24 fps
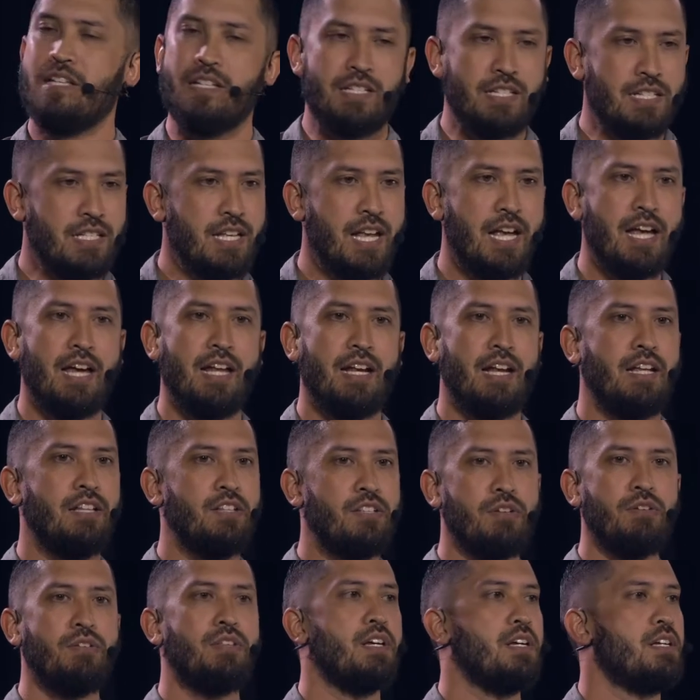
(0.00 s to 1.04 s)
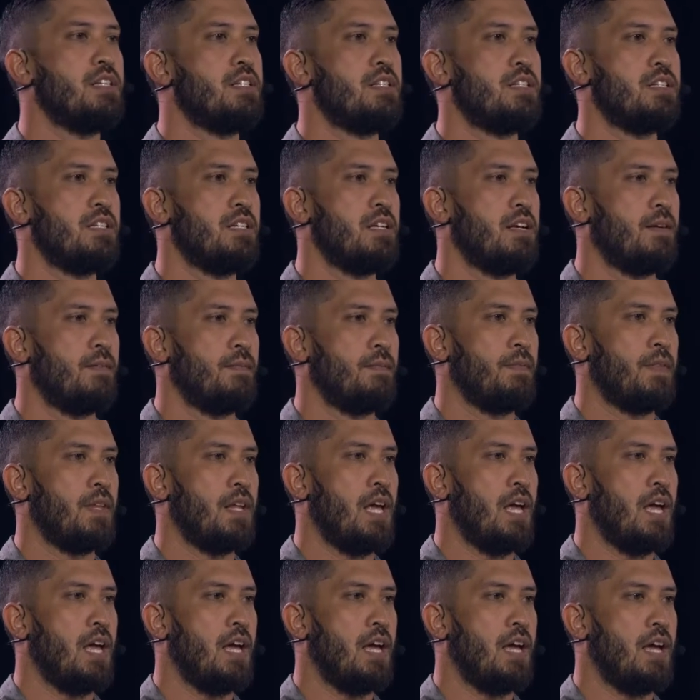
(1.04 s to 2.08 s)
to sit and do this.
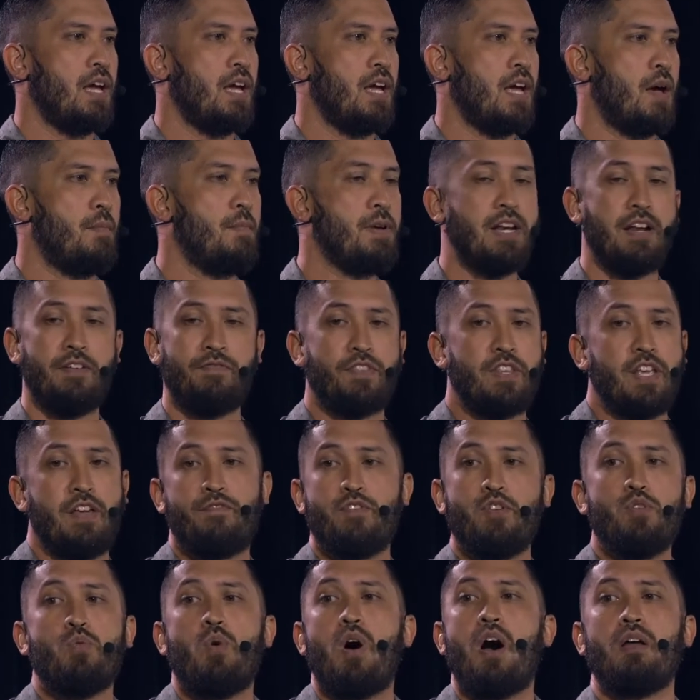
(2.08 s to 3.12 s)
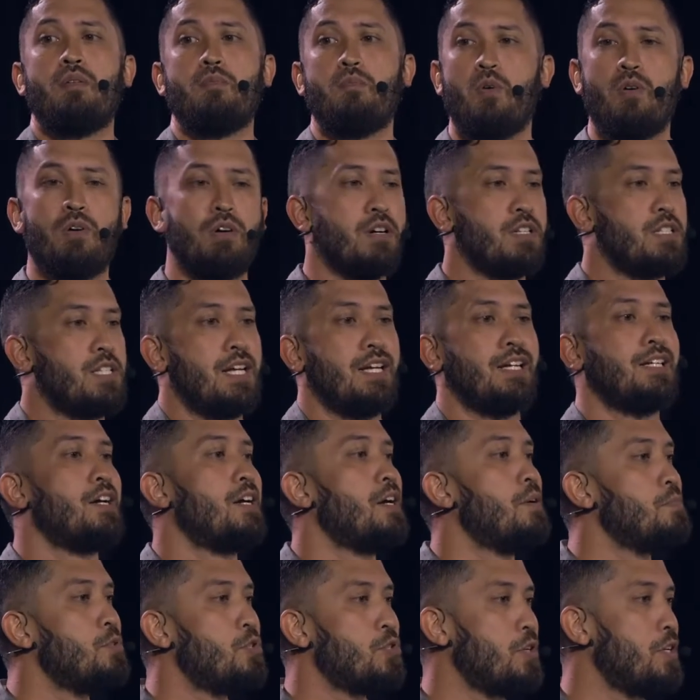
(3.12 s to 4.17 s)
I mean, if you want more, it's like,
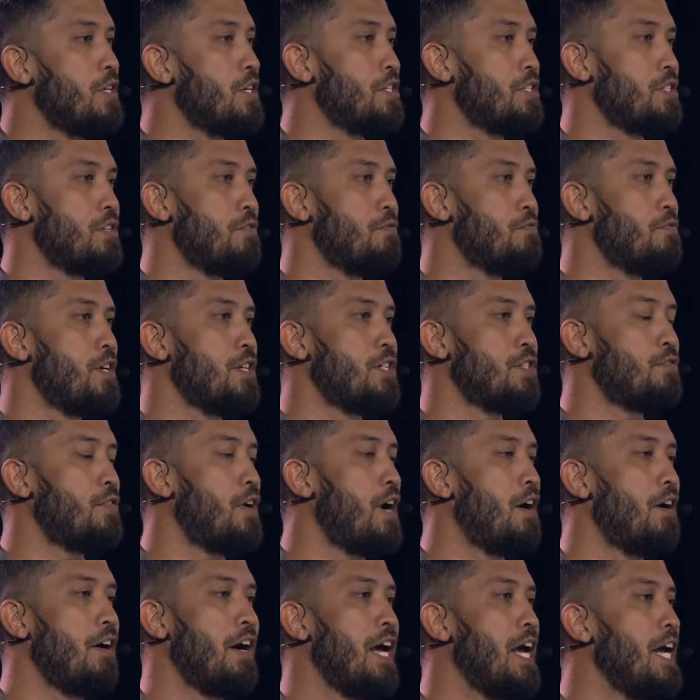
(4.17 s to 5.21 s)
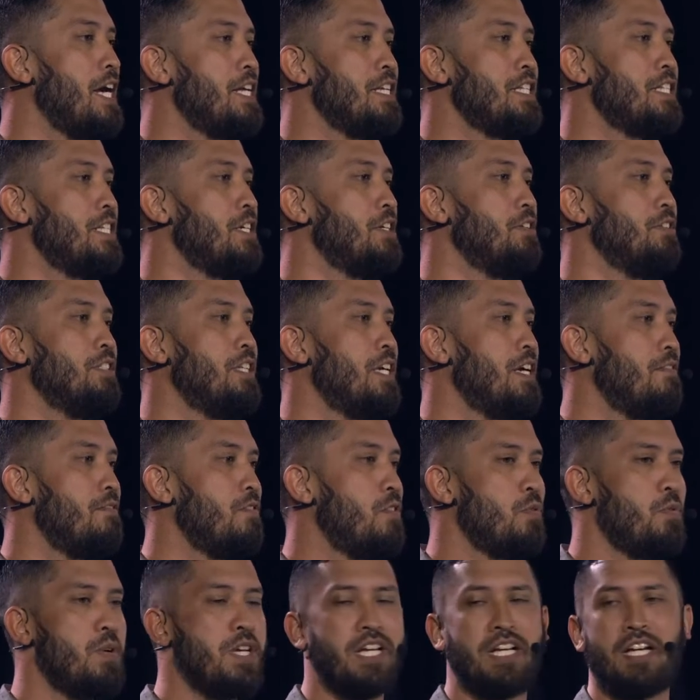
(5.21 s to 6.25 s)
come join us on Fresh Fire any single day of
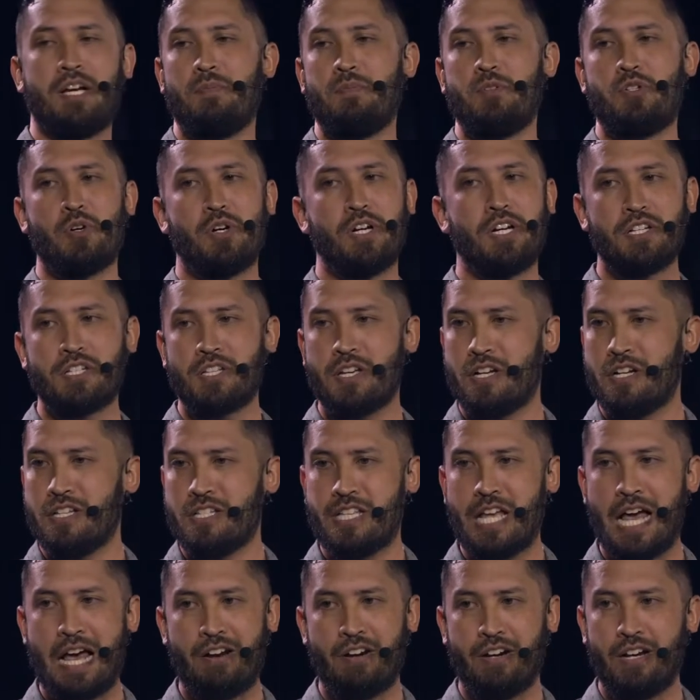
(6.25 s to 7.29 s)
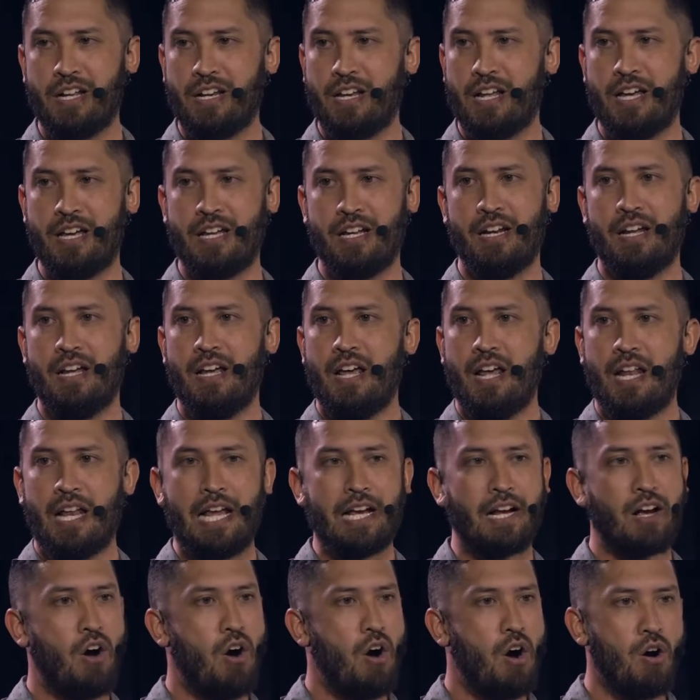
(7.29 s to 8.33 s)
the week. Come join us on a Saturday night.
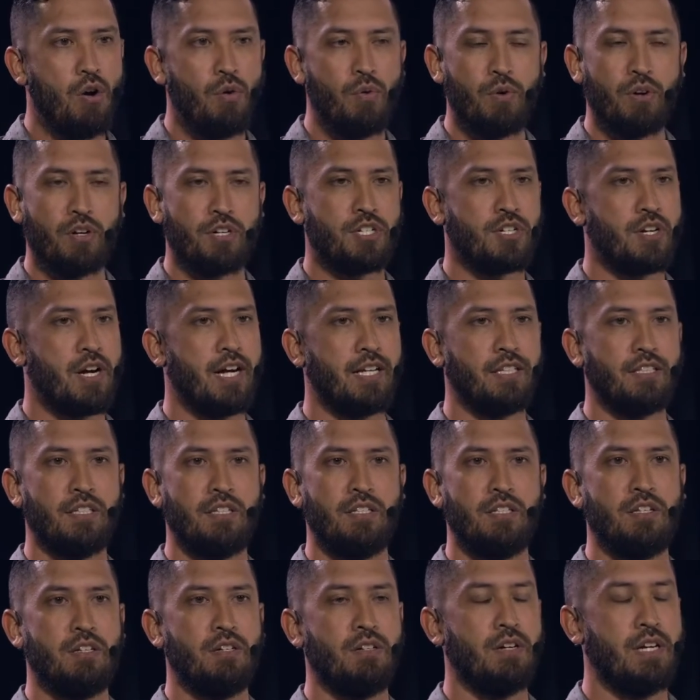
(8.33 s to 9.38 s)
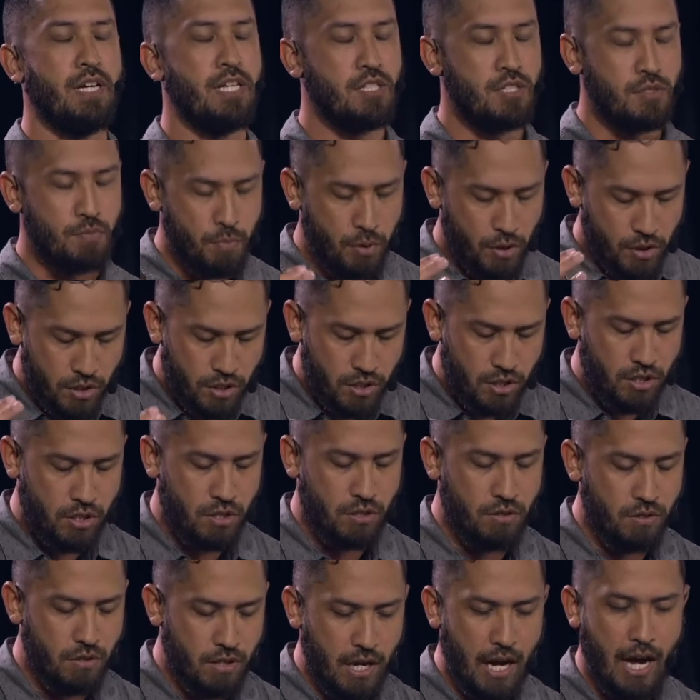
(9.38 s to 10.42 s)
Like, all we're trying to do is
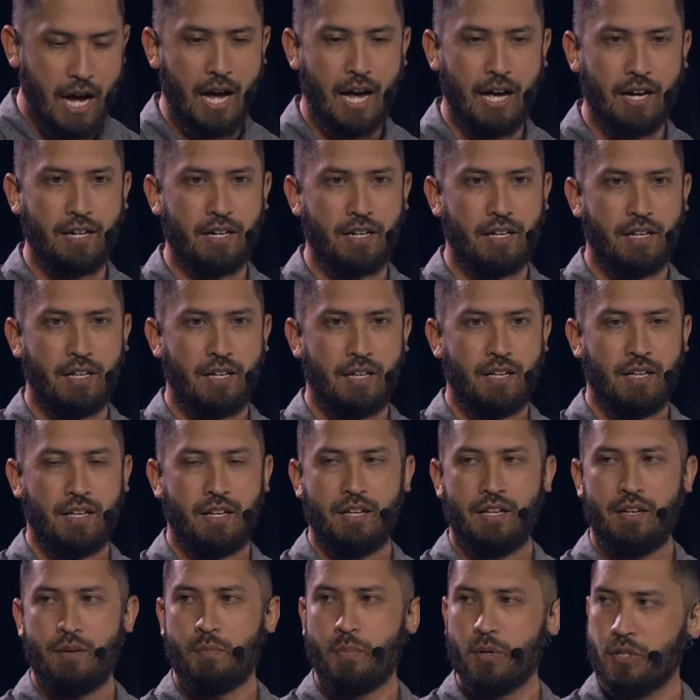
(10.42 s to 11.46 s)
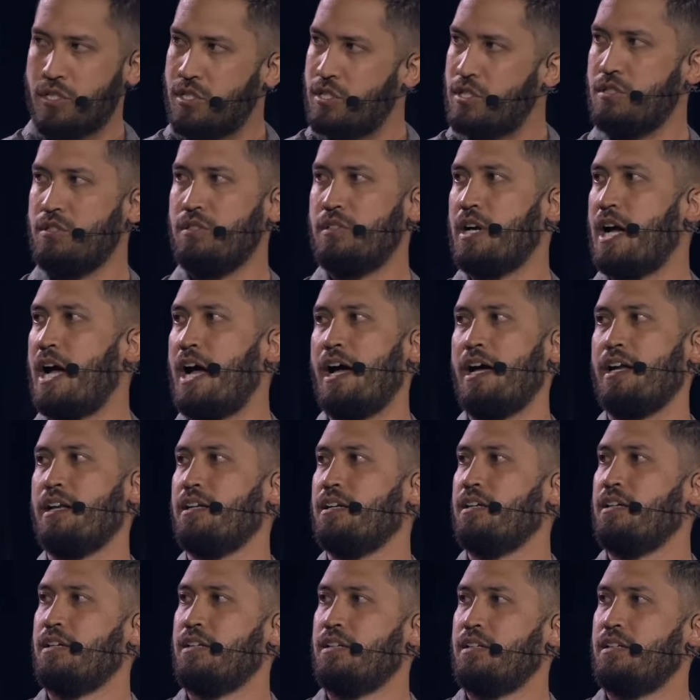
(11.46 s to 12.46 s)
pursue God. Pursue God.